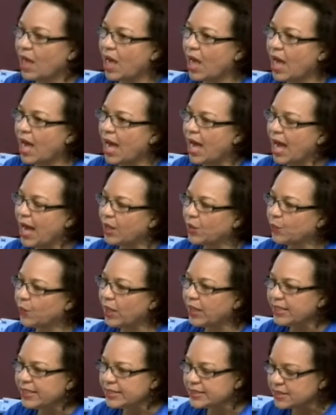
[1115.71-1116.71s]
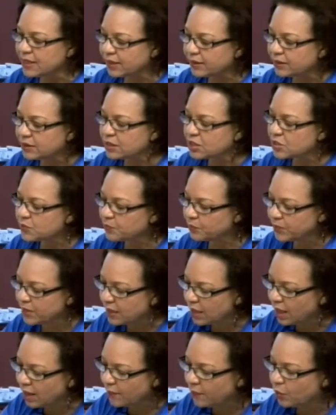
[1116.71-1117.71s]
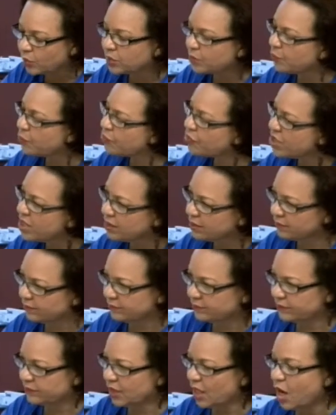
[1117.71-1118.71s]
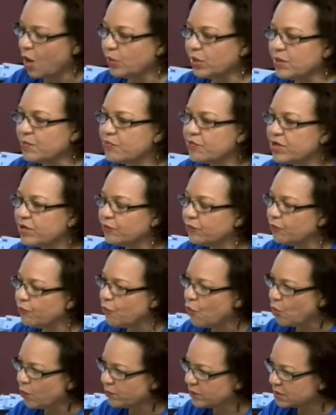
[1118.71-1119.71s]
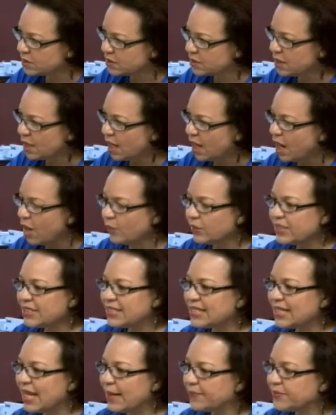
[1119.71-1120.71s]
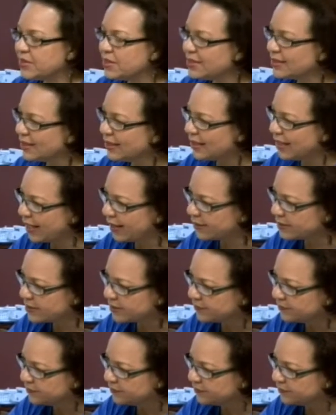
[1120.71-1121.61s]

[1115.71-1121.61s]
And when he started to speak about the brain, how the brain forms, how the synapses connect,